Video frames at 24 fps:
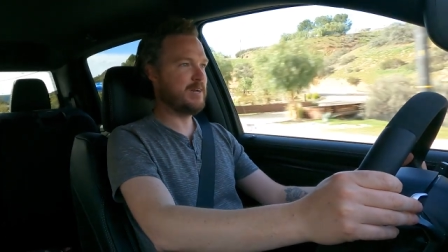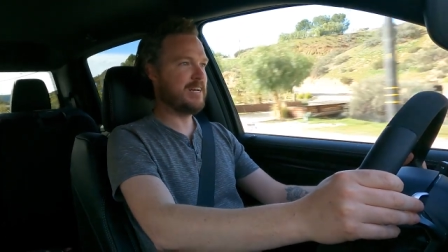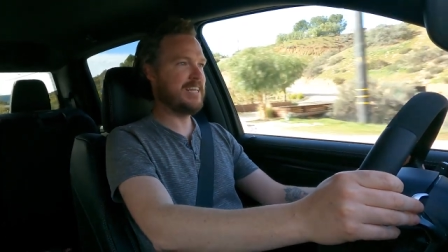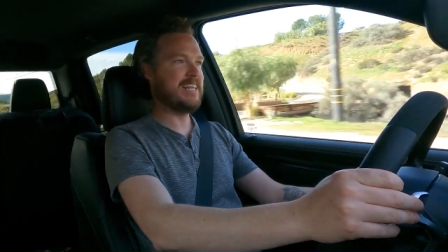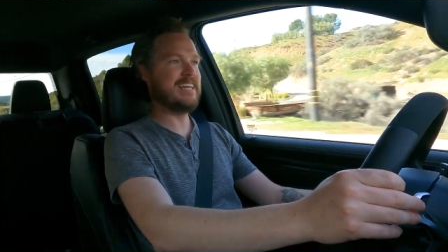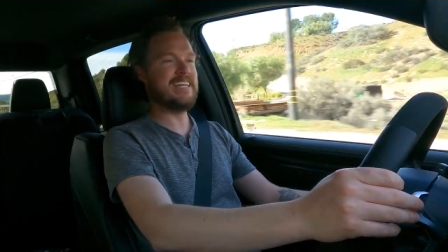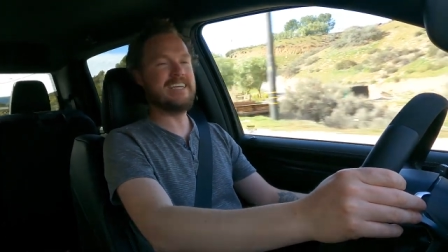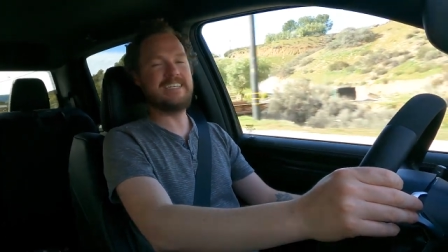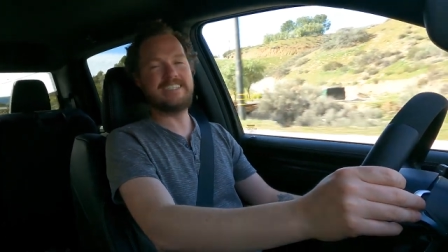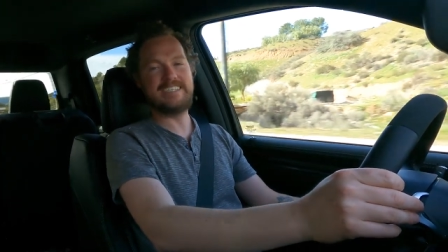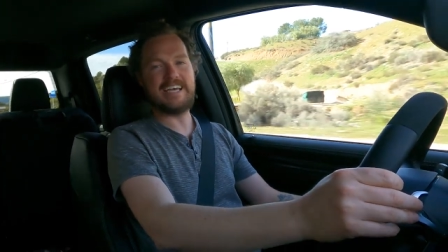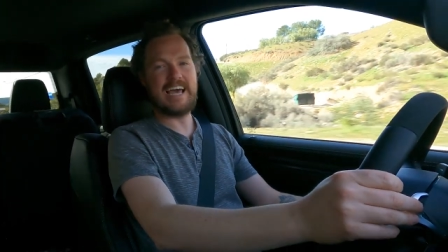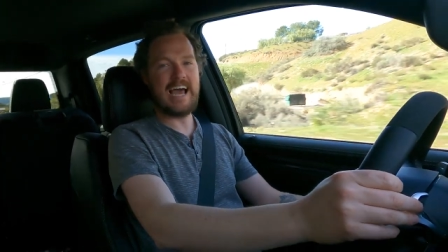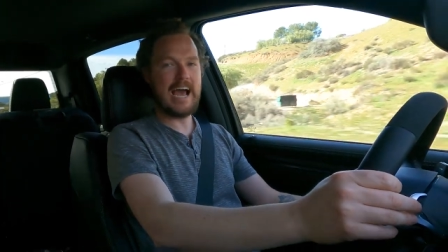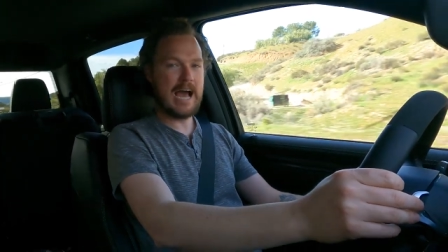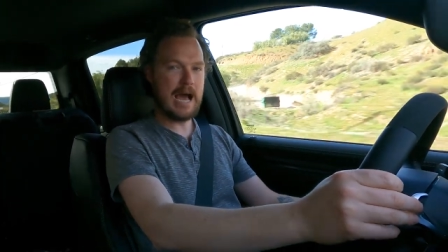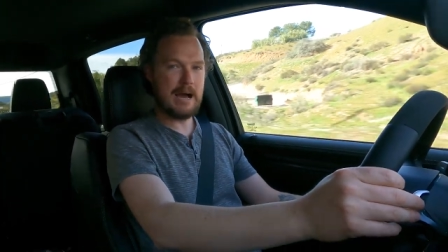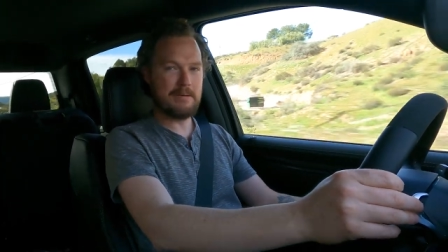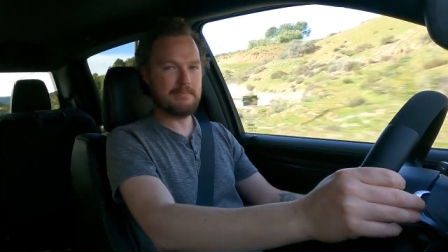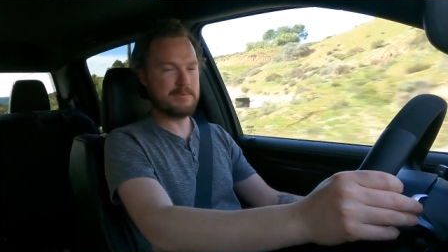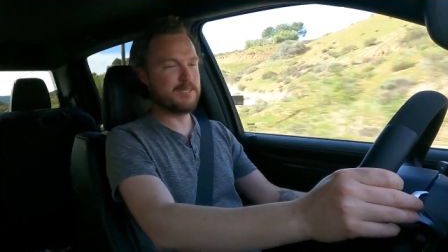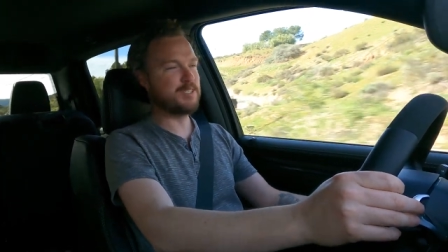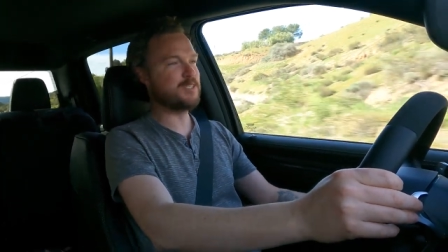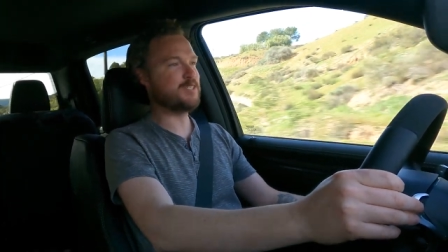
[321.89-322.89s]
but it is
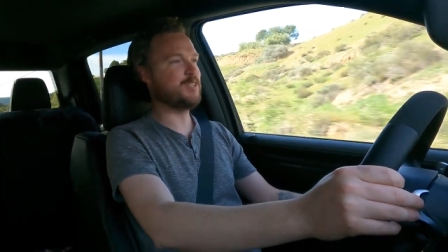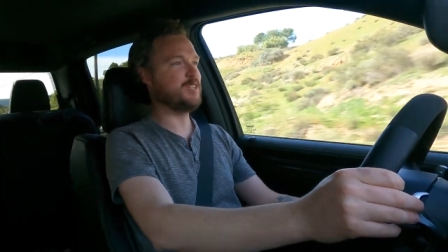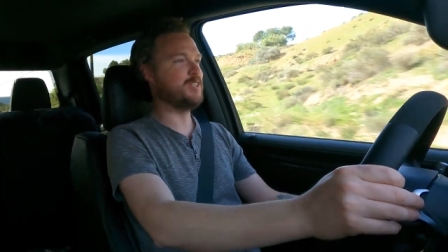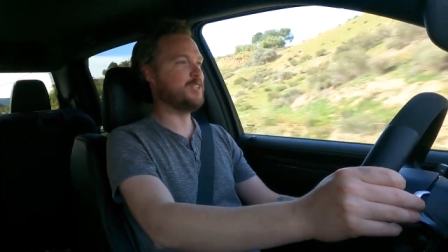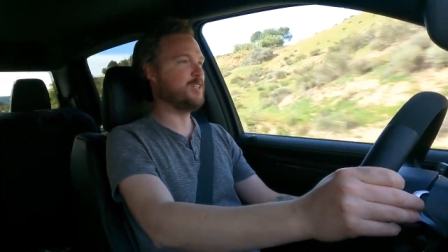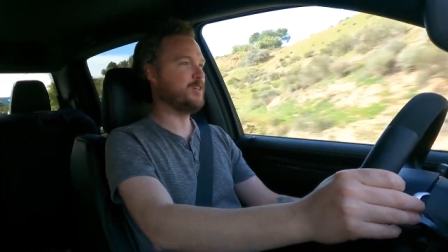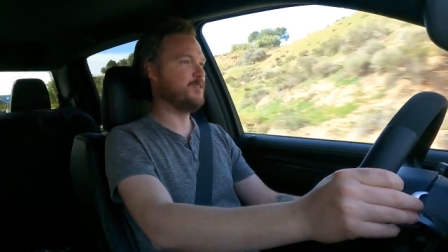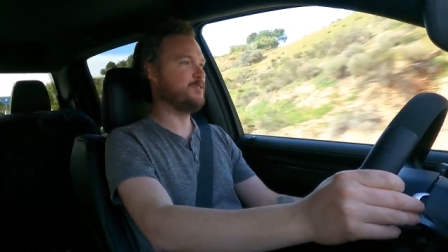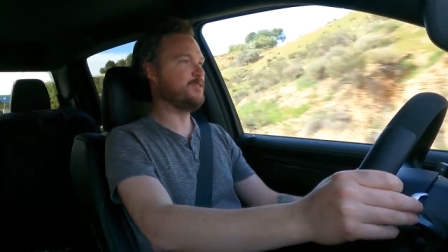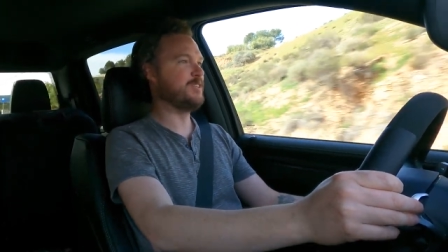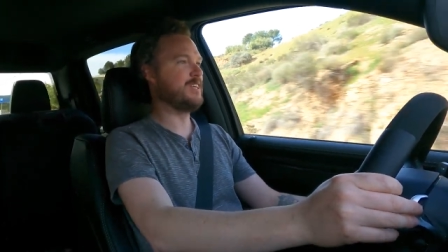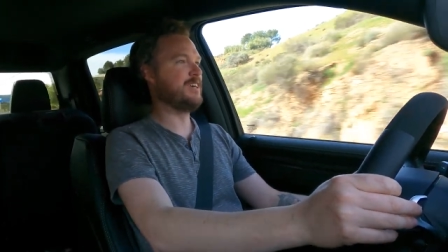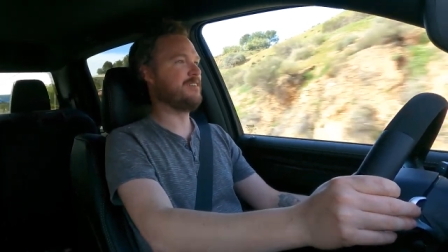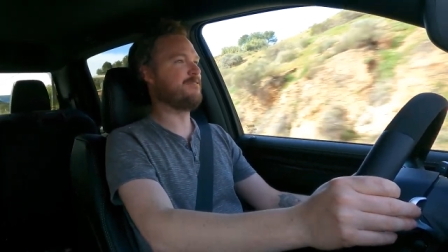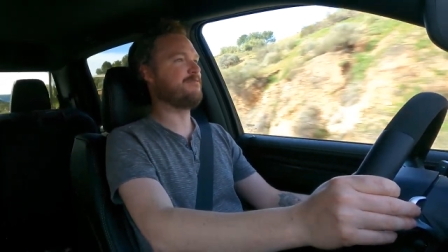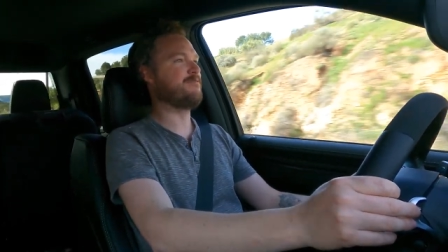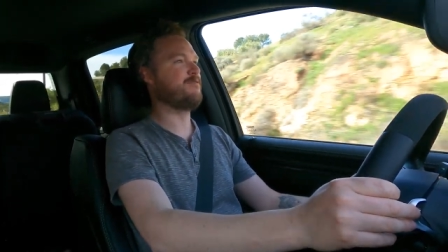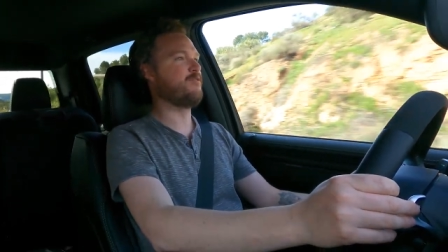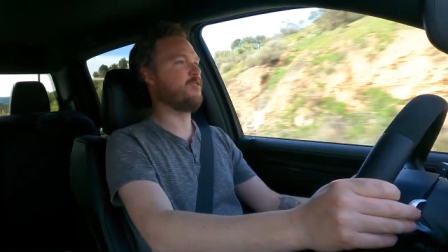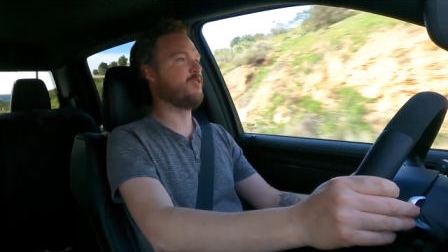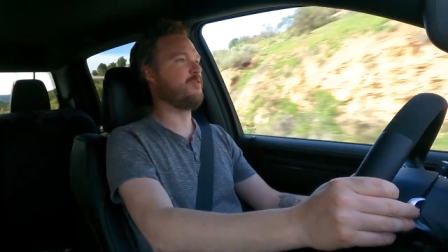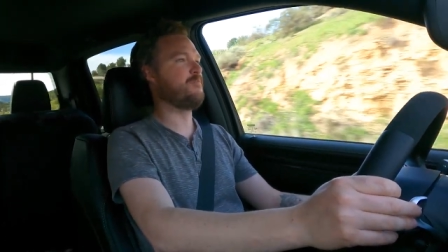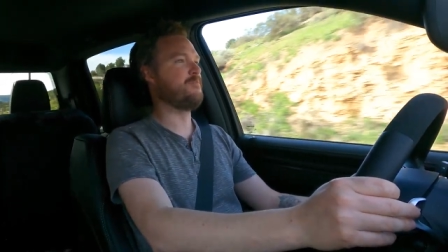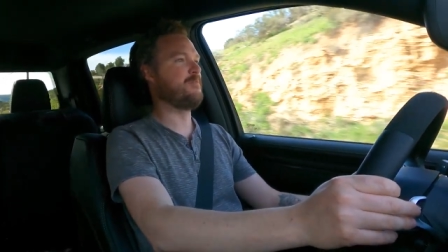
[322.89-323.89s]
absolutely
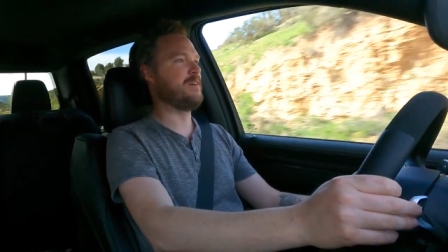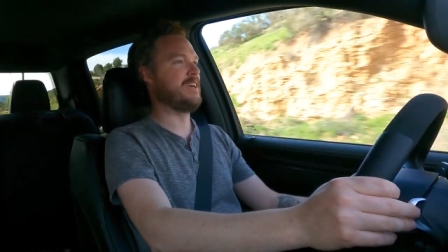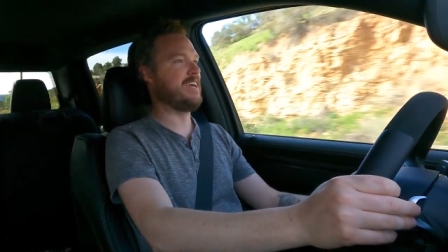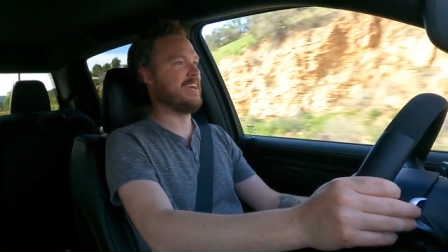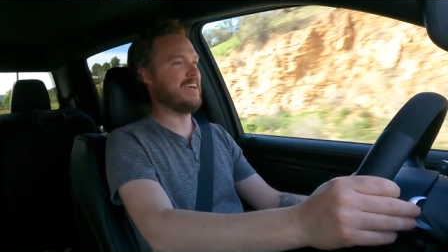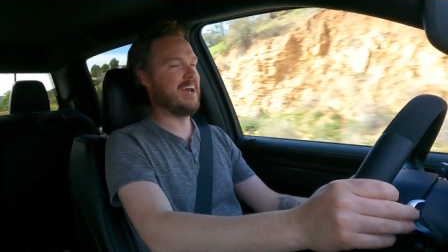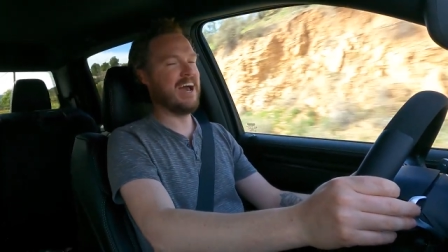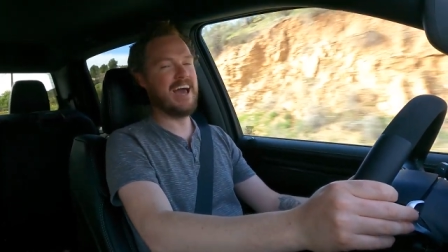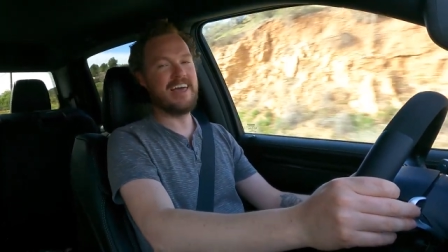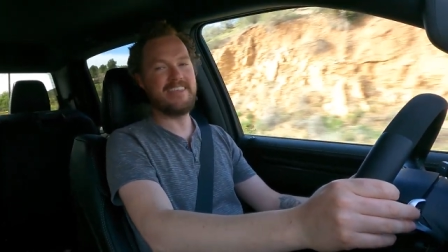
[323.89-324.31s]
for me.